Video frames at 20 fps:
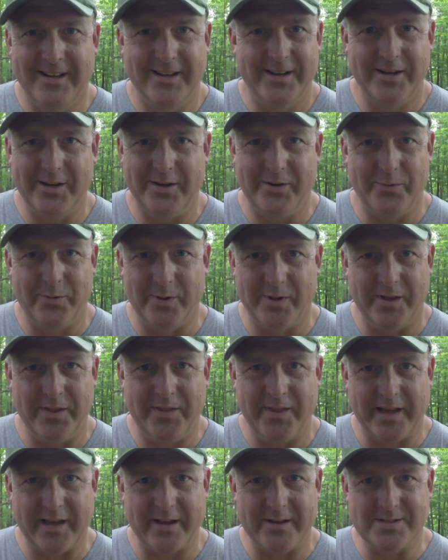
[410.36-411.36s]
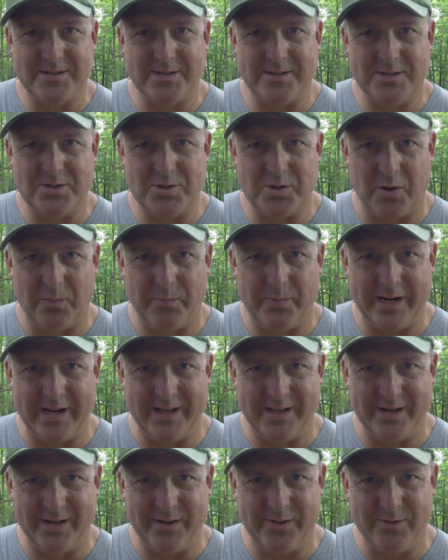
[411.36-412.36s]
You didn't really think I was going to start
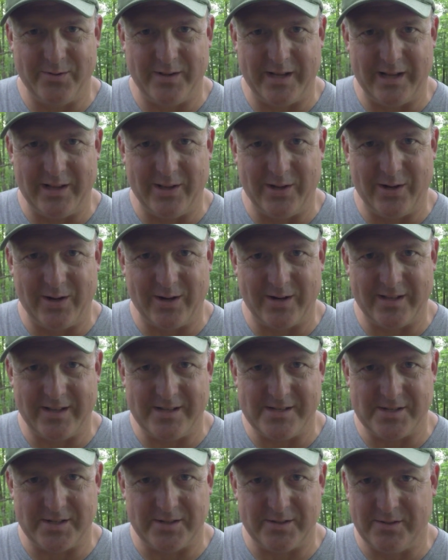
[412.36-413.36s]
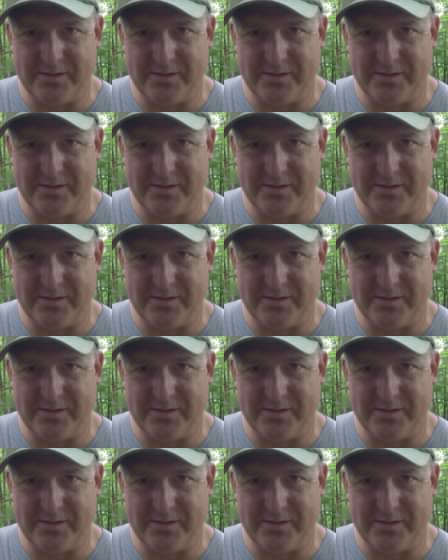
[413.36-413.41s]
pounding it through that log, did you?